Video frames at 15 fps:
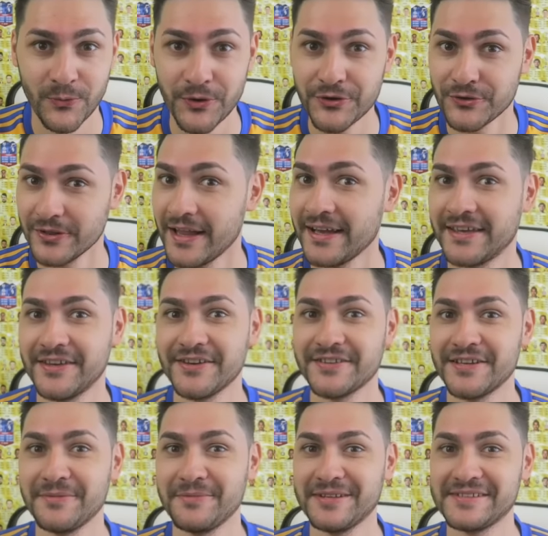Were you luckier
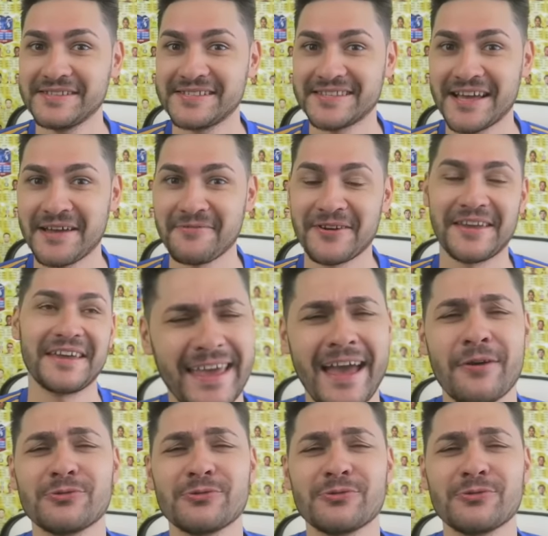than me this time? Okay,